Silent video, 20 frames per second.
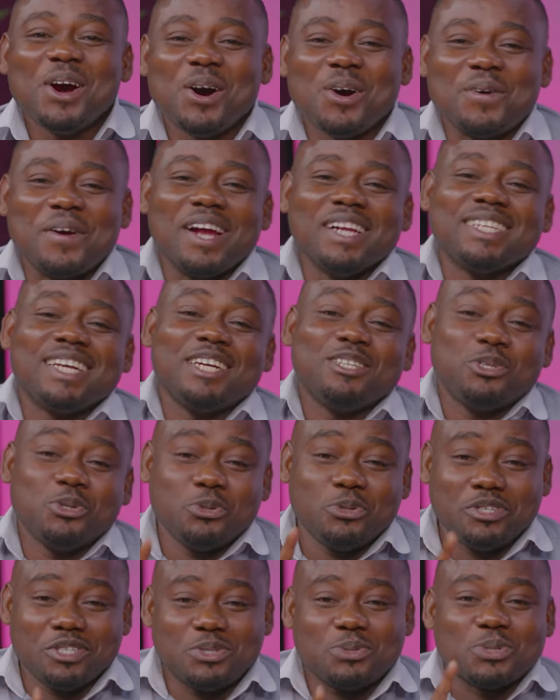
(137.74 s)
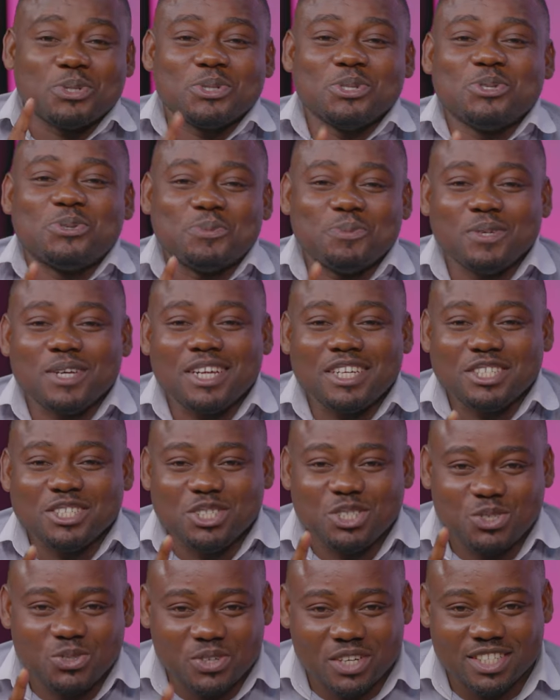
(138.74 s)
All right. I told you this was going to be an
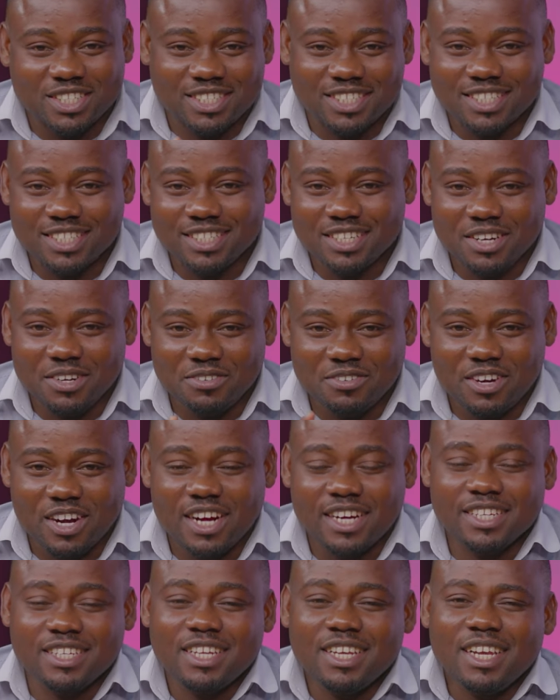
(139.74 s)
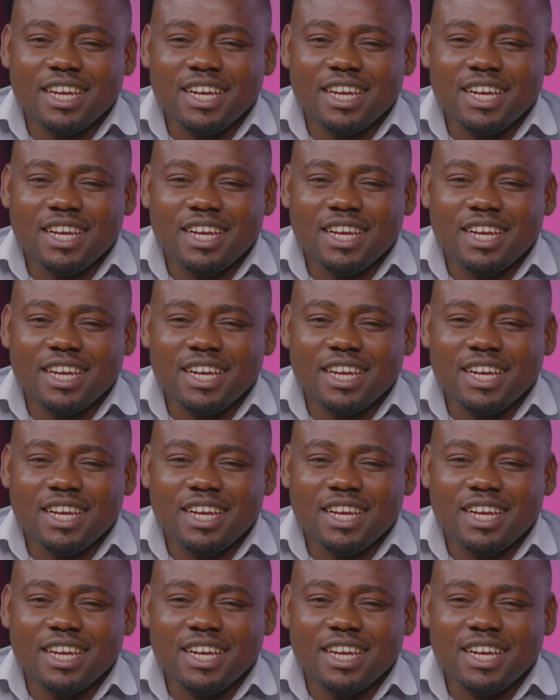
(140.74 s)
interesting ride.